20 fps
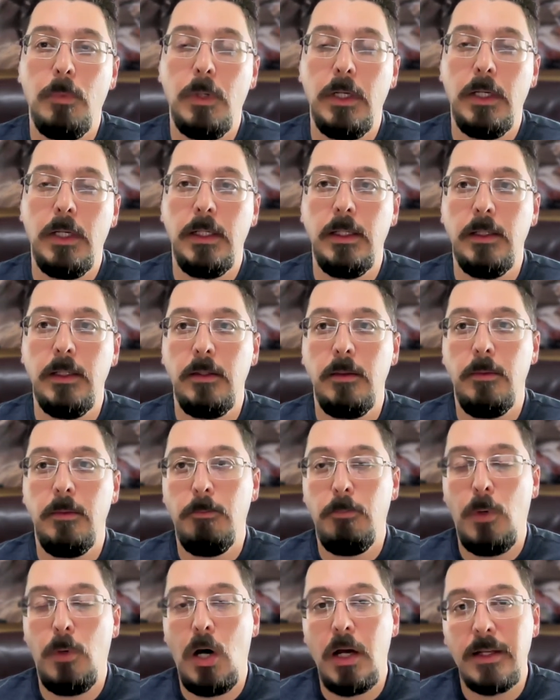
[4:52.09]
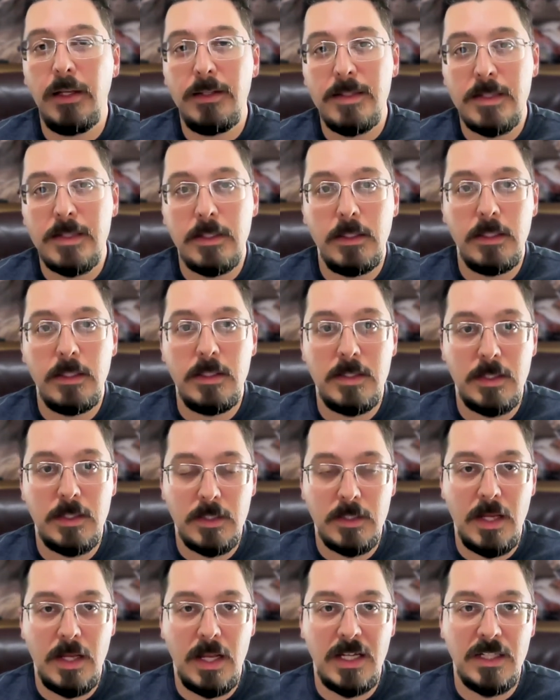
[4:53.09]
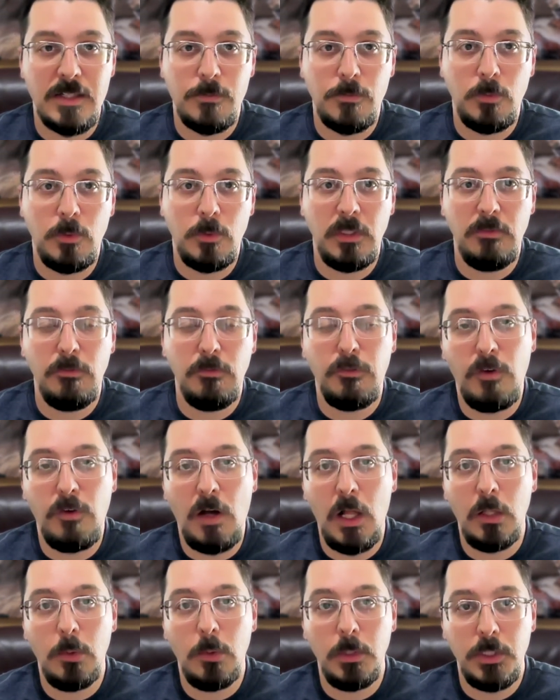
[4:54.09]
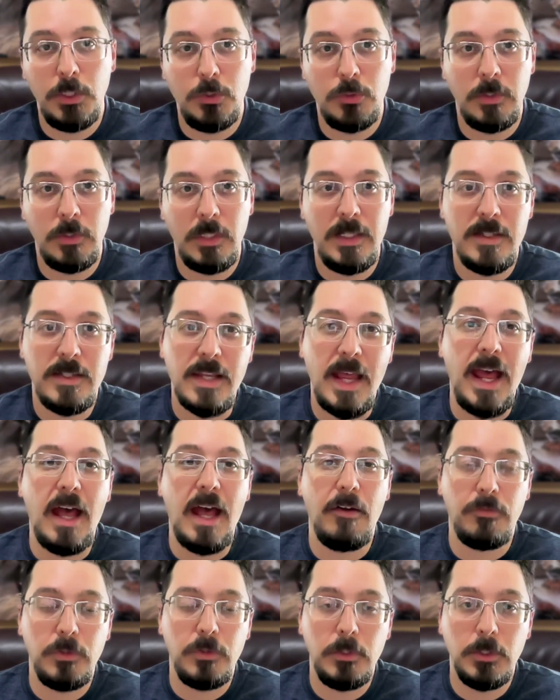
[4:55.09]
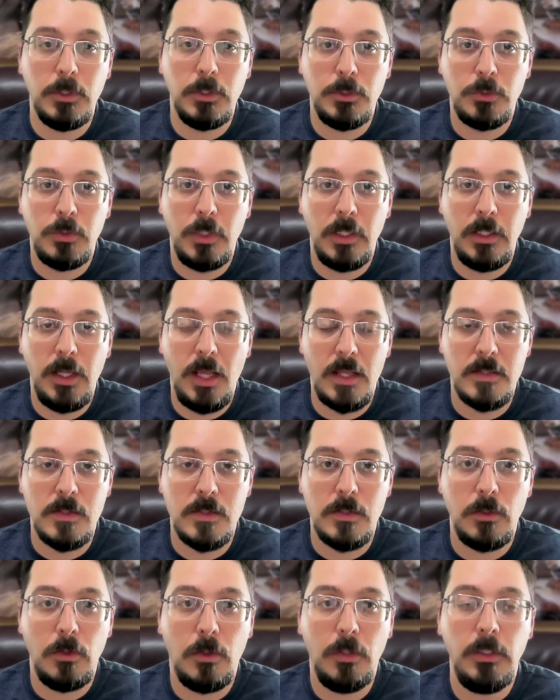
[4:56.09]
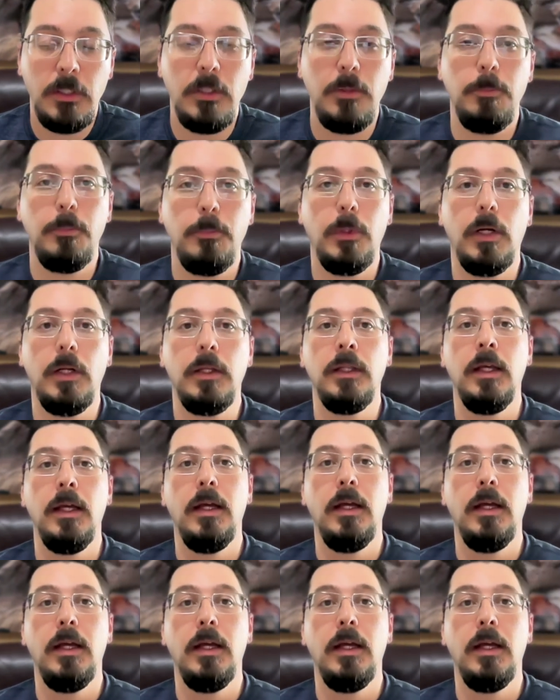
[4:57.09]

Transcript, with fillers: uh, modestly successful in following trends after the trend has started, but